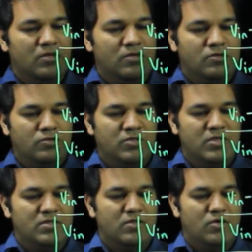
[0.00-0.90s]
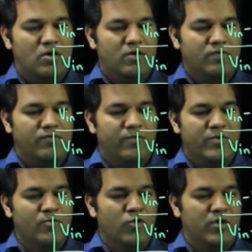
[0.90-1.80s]
So, just the torque from the
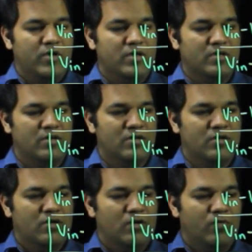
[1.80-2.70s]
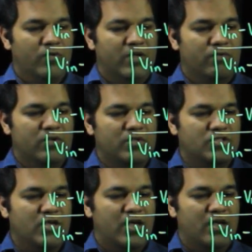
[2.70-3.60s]
motor would equals
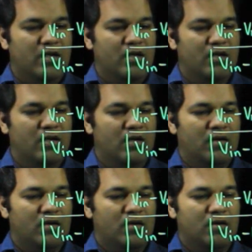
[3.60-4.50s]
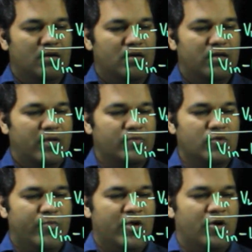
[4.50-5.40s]
j times
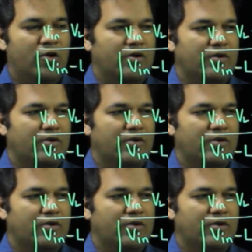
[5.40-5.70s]
omega dot.